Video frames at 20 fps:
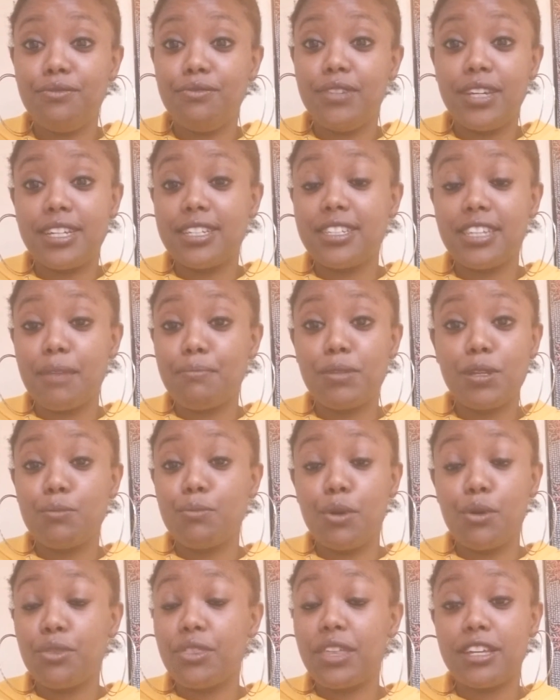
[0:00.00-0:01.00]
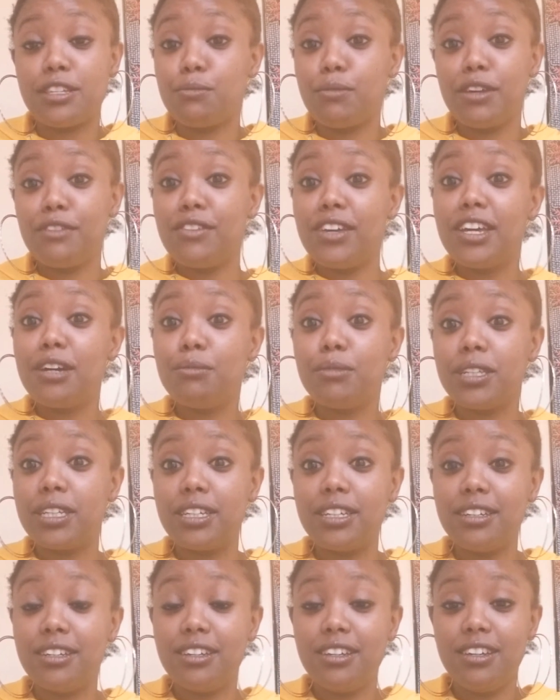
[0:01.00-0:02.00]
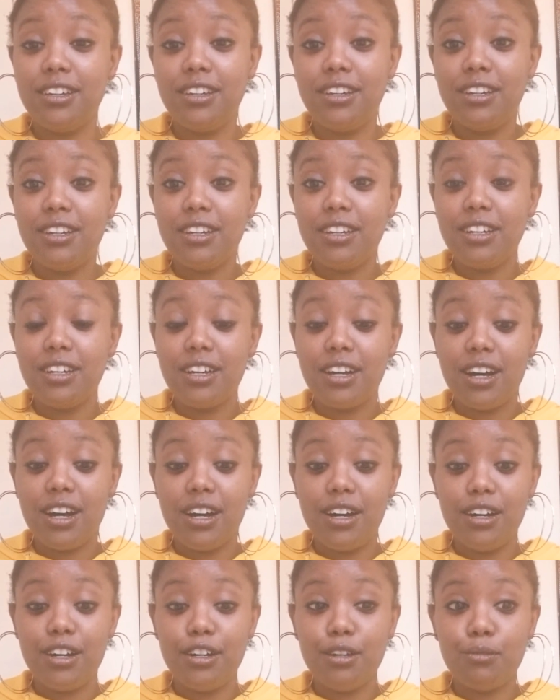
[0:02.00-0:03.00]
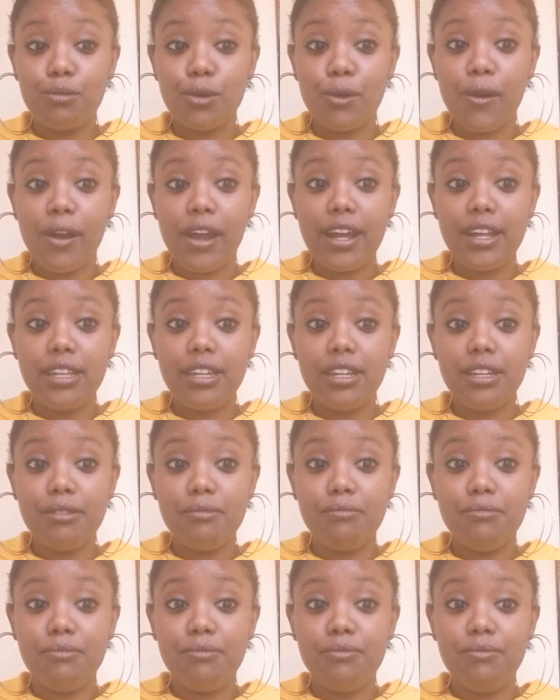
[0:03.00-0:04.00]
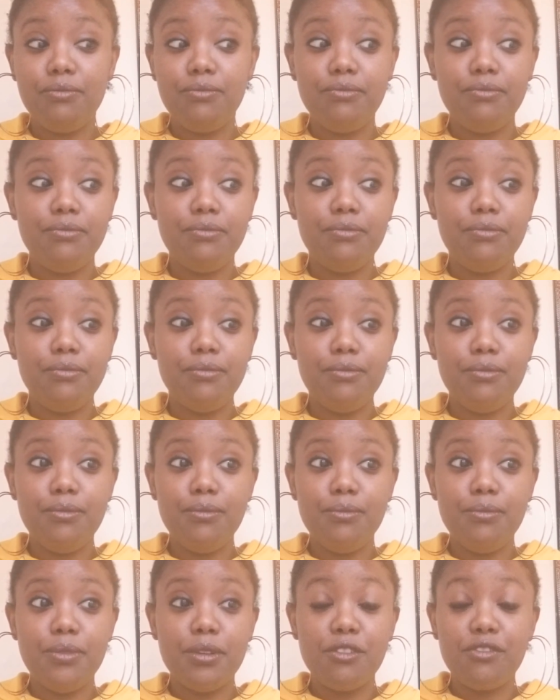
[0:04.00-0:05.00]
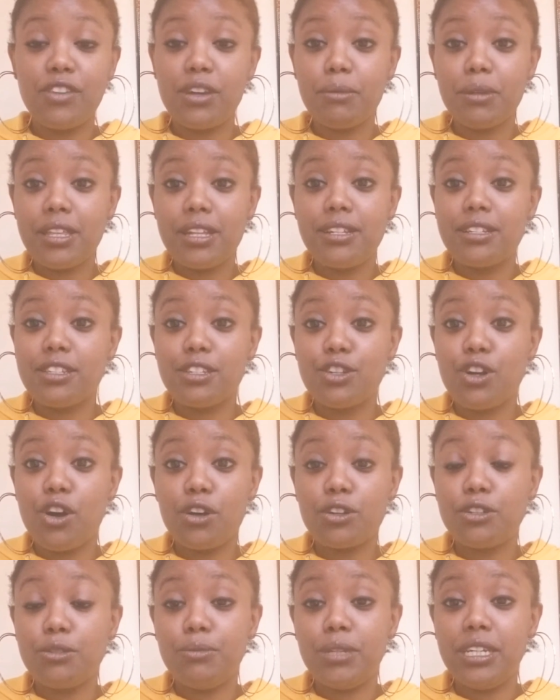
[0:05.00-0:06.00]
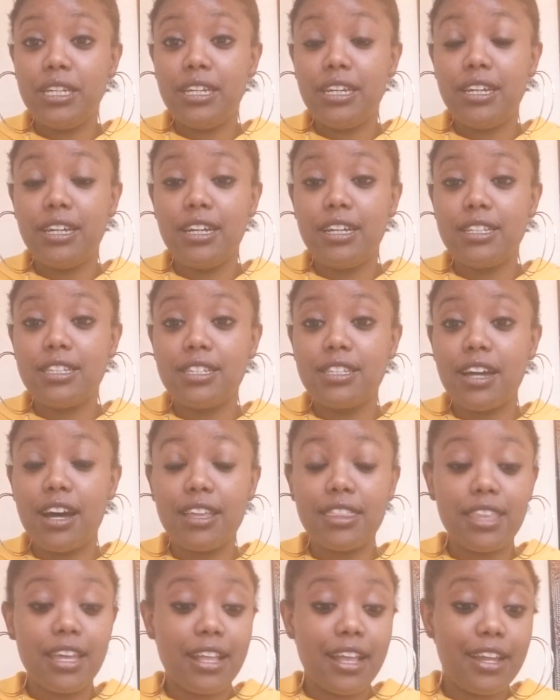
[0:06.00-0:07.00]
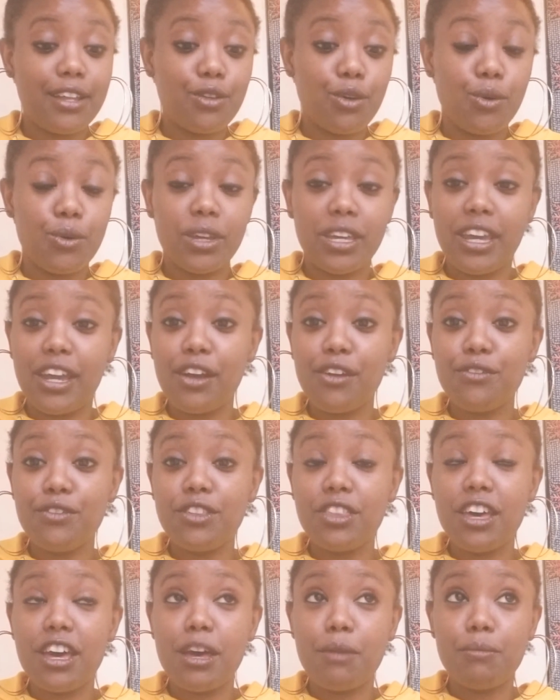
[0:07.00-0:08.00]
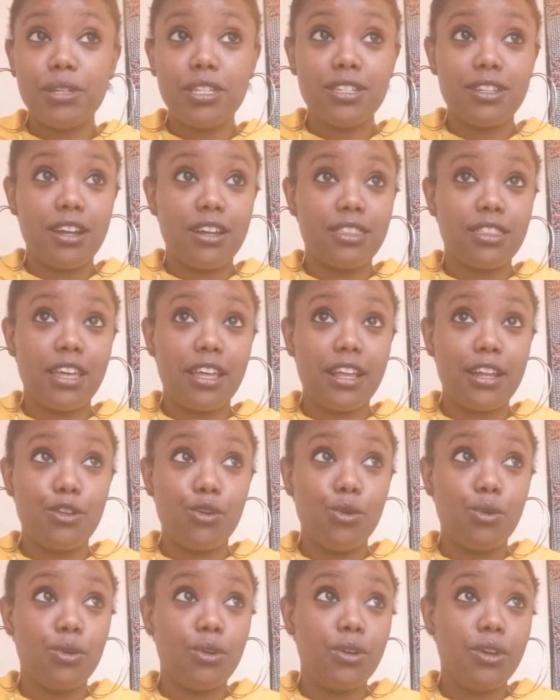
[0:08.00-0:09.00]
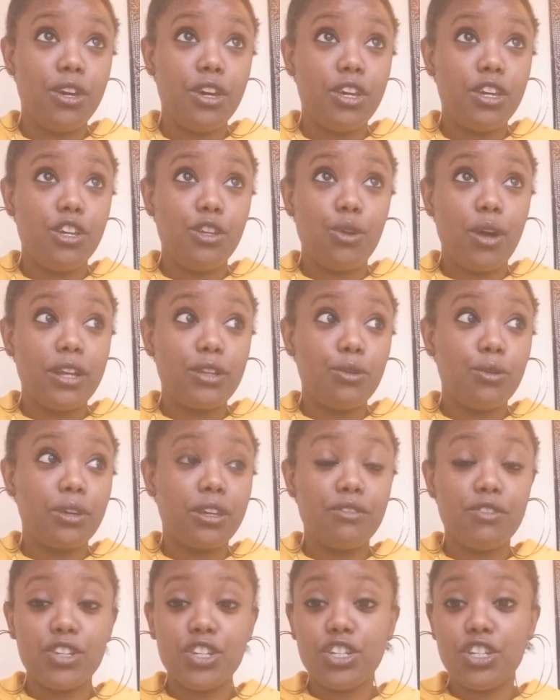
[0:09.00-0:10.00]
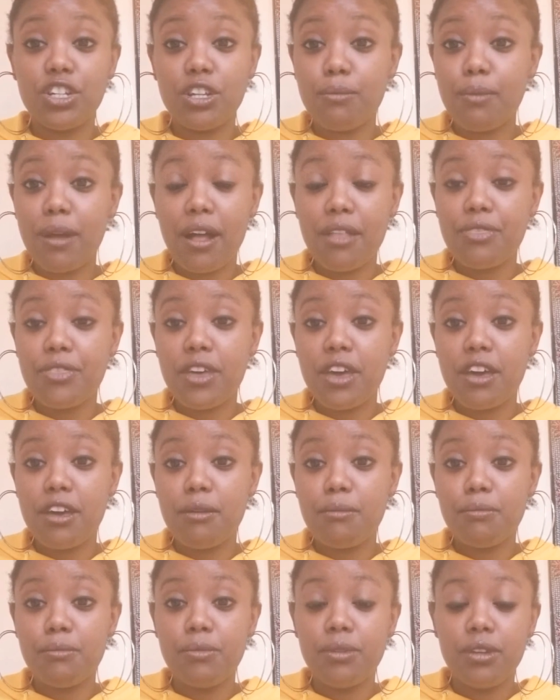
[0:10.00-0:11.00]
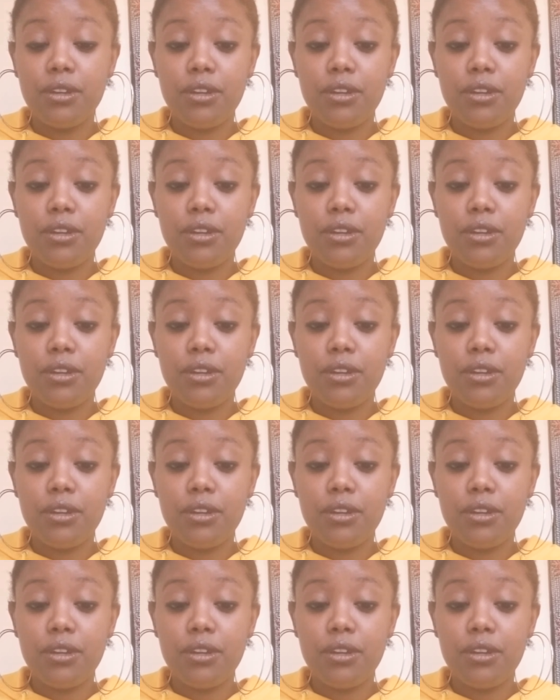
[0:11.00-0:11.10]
accepted both as my family. Granted, the family that doesn't talk to me, it's not that I don't care for them. It's not that I don't, I don't give a shit about them.